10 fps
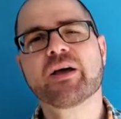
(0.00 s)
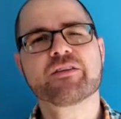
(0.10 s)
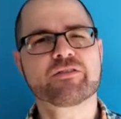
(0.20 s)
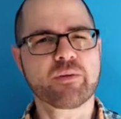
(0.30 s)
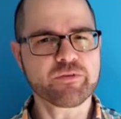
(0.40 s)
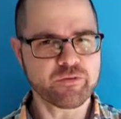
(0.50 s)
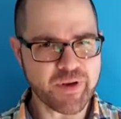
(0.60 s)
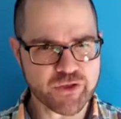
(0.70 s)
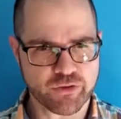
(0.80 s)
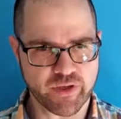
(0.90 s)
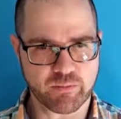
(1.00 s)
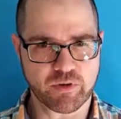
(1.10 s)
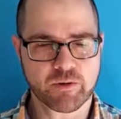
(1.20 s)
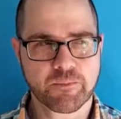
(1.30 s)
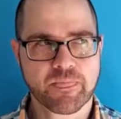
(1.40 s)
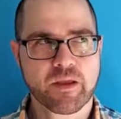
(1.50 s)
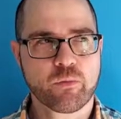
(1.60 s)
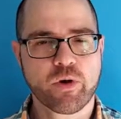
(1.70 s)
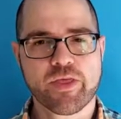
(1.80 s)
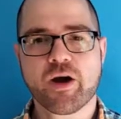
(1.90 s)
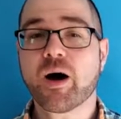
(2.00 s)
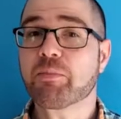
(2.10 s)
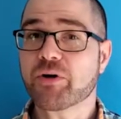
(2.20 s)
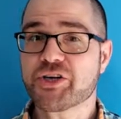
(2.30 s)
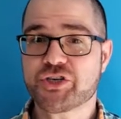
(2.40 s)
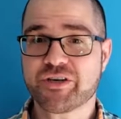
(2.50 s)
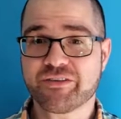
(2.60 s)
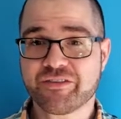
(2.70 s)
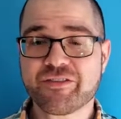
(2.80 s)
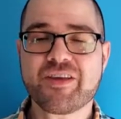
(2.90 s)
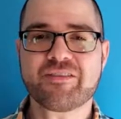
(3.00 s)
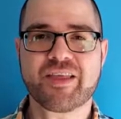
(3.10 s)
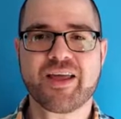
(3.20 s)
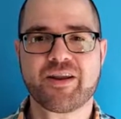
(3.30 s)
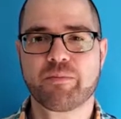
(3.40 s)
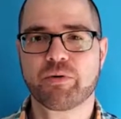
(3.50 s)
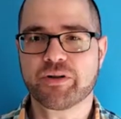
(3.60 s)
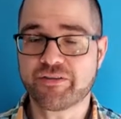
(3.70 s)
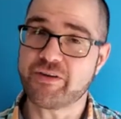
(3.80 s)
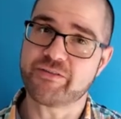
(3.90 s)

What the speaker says: Some special number where the operation sees that number and says,